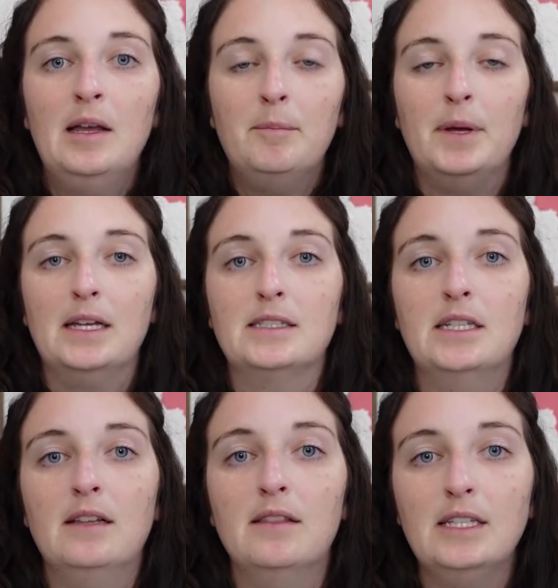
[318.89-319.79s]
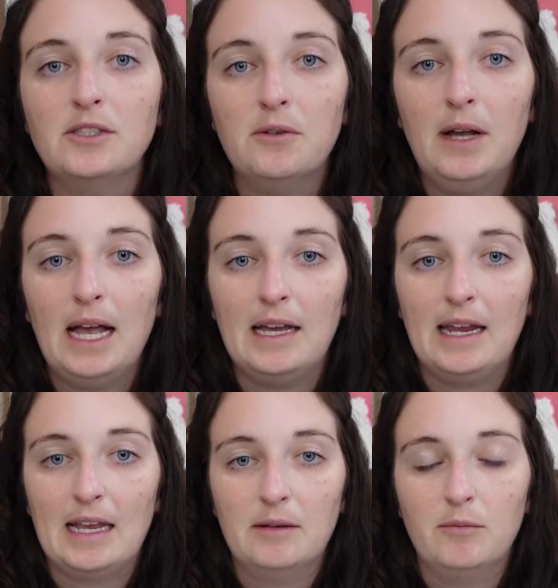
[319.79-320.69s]
But let's go ahead
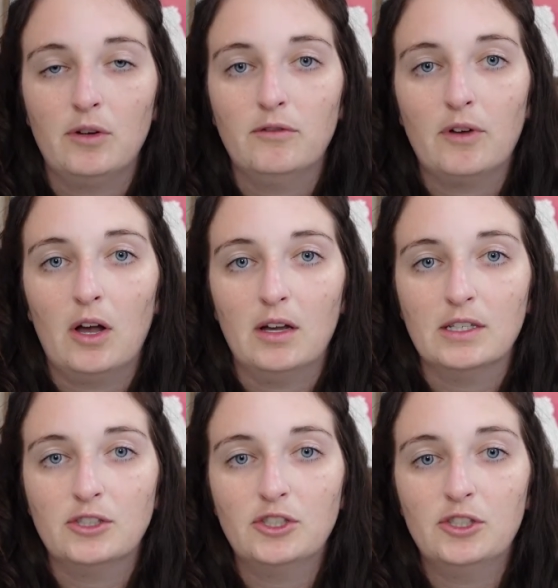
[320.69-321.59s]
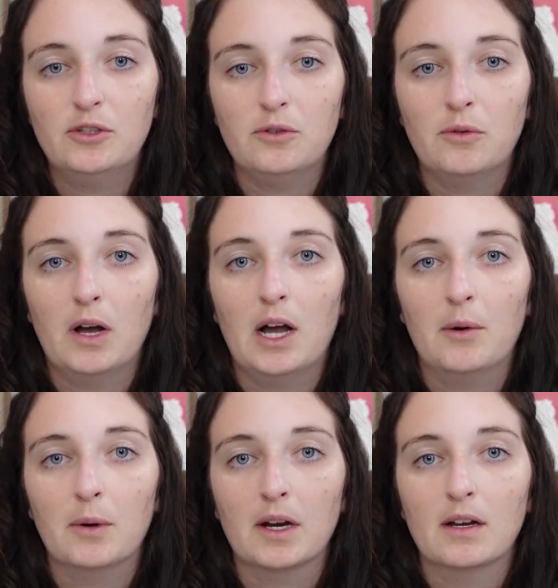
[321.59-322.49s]
and move on to
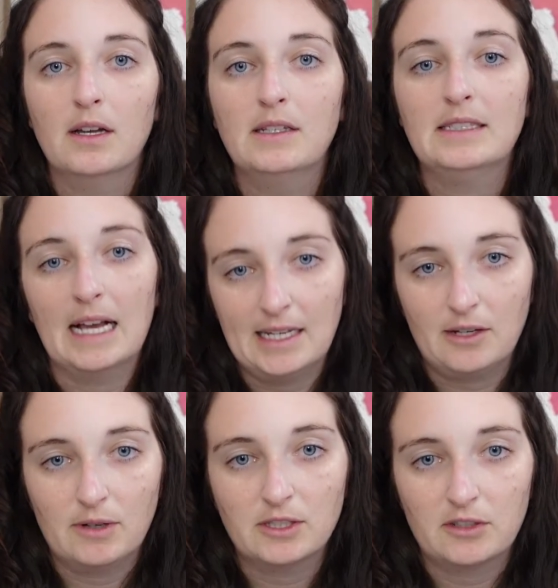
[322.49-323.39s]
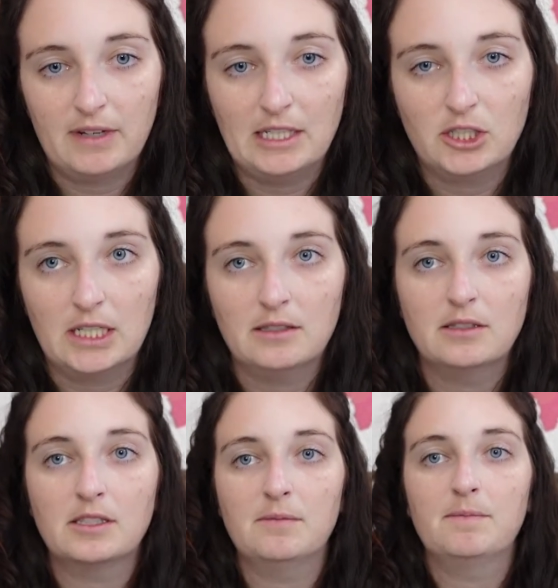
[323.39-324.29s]
our dining
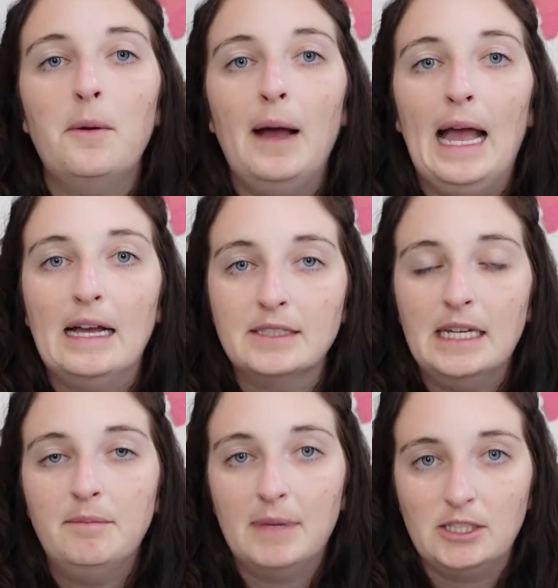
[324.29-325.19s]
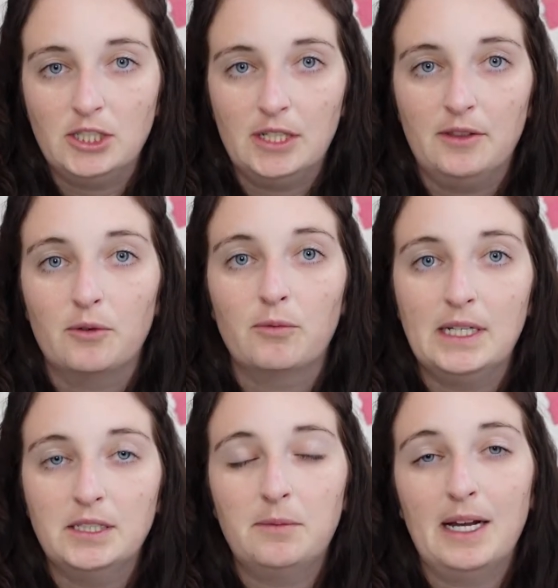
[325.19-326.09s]
reservations. So as I mentioned, the
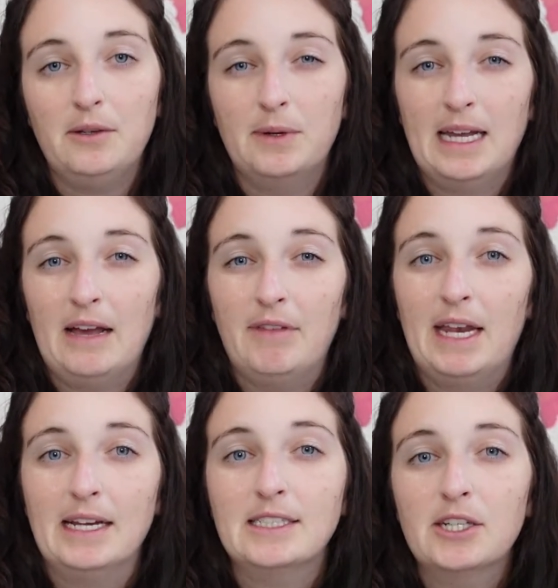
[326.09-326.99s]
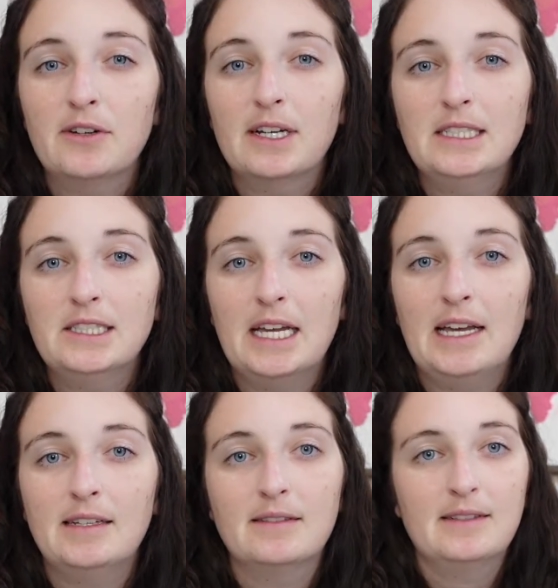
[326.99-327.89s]
reason why you want to have that itinerary
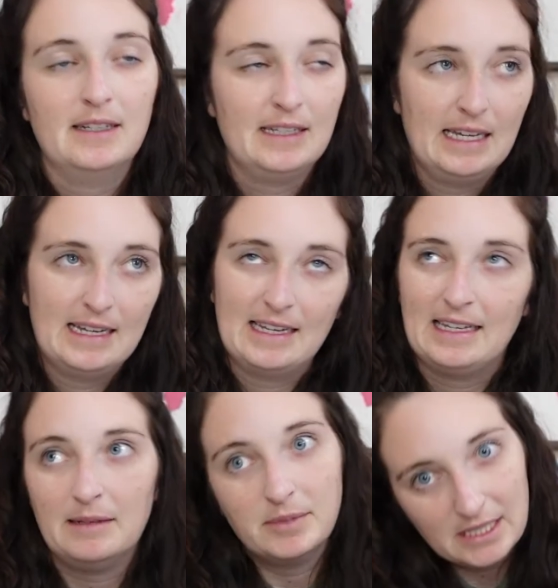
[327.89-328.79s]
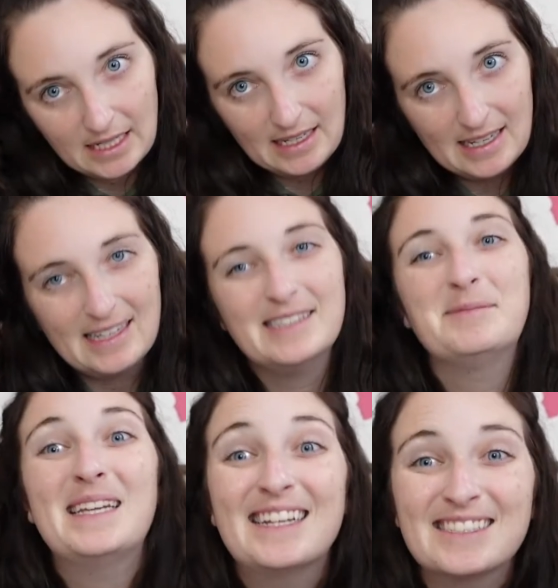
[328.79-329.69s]
set, again, I keep saying it, is
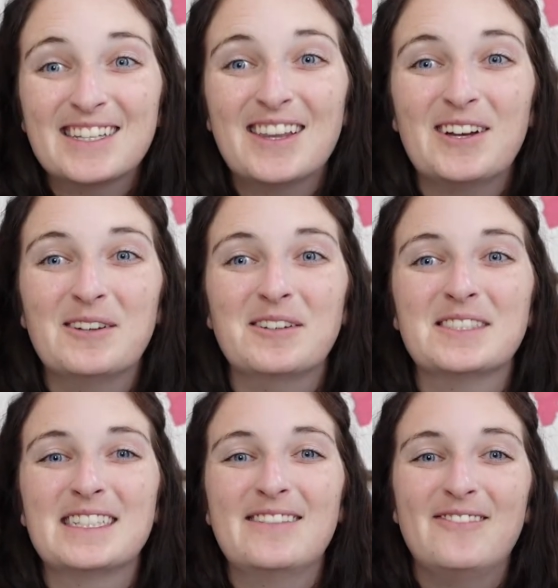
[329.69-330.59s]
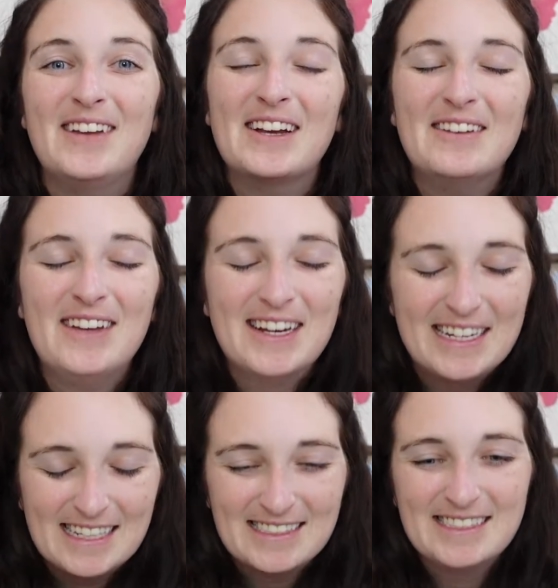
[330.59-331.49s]
because of those very, very
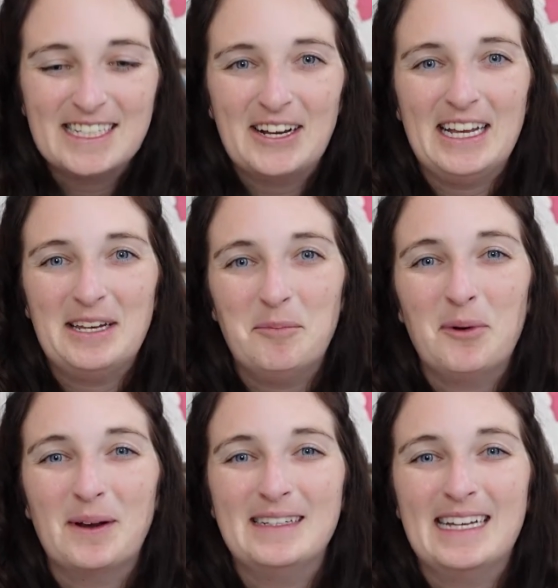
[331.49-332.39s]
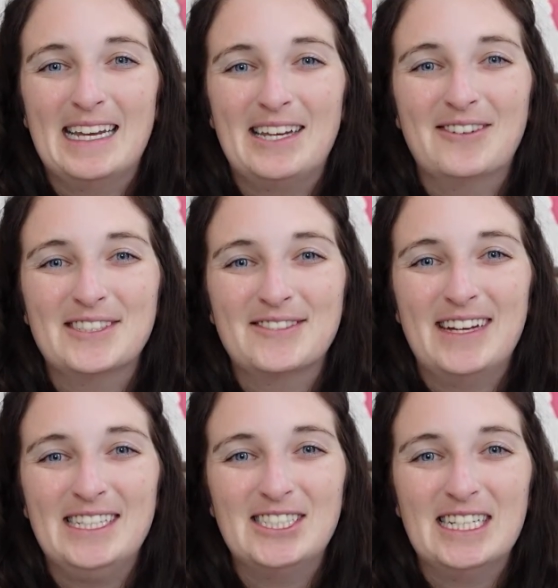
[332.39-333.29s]
necessary and important dining
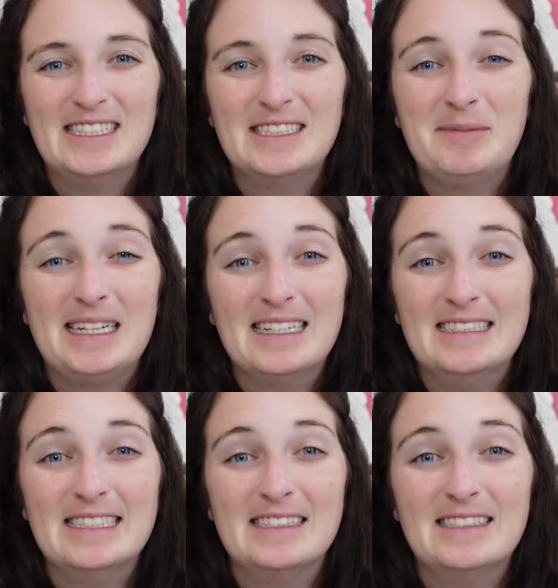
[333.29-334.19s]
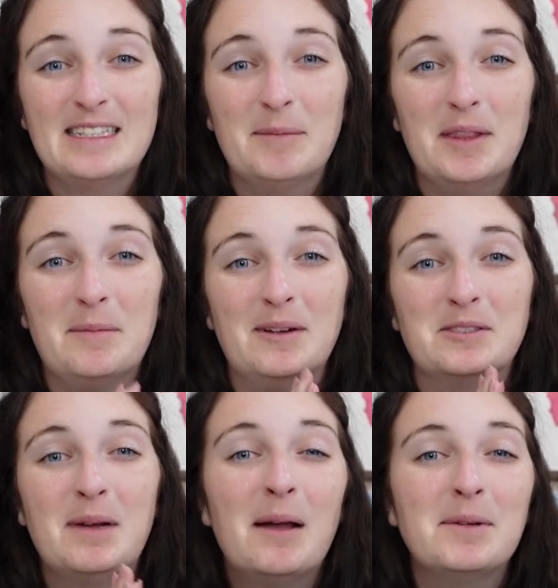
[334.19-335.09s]
reservations, because some of the
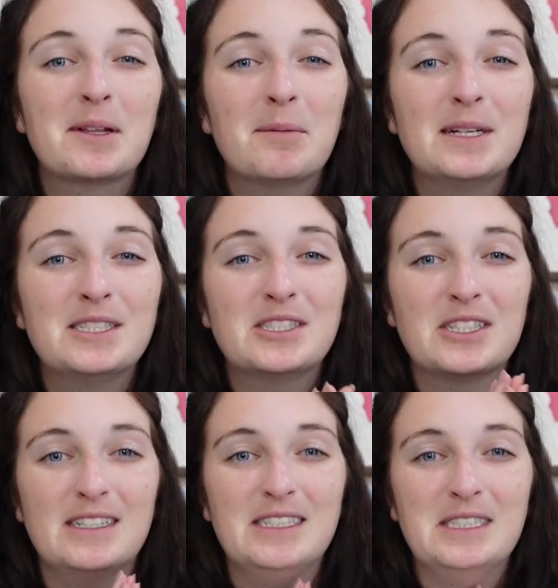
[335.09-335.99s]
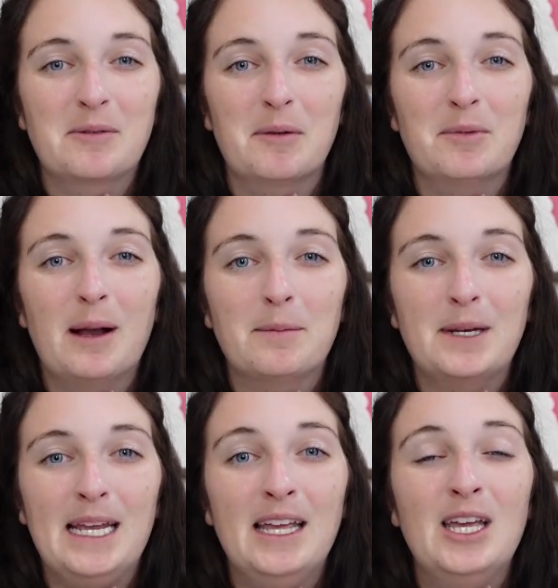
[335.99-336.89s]
most popular places on Disney World
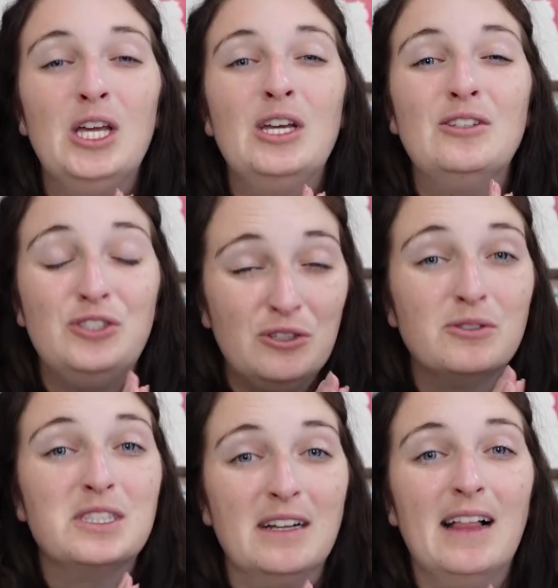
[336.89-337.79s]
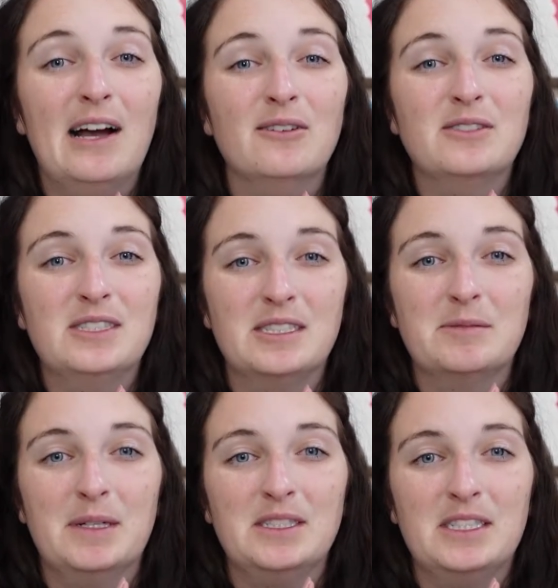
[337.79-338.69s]
property do sell out
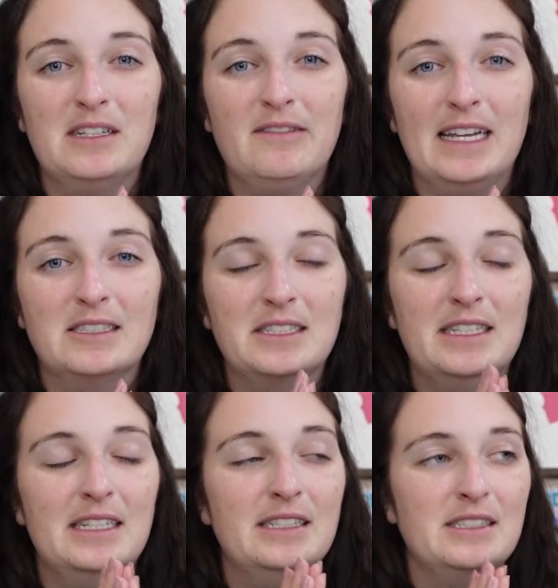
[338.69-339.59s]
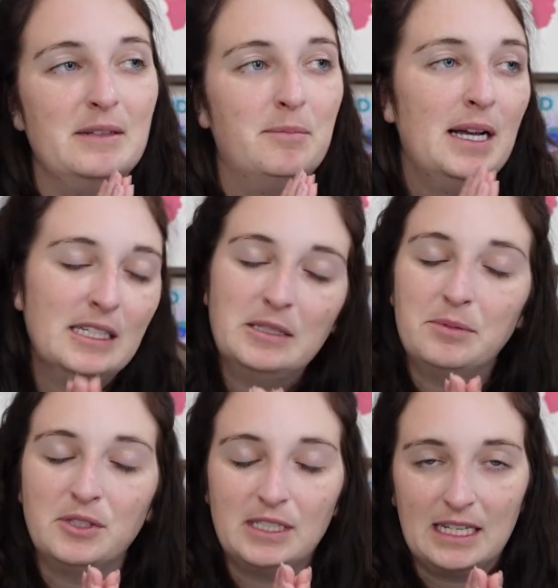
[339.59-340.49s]
6 months in advance, and it is
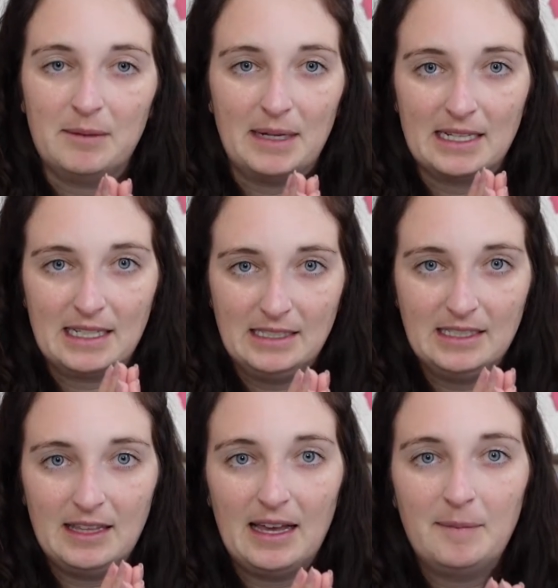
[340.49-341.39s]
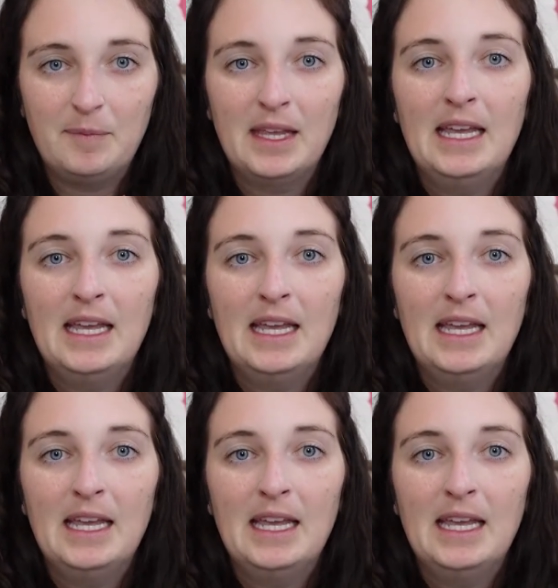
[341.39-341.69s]
impossible to get back into them.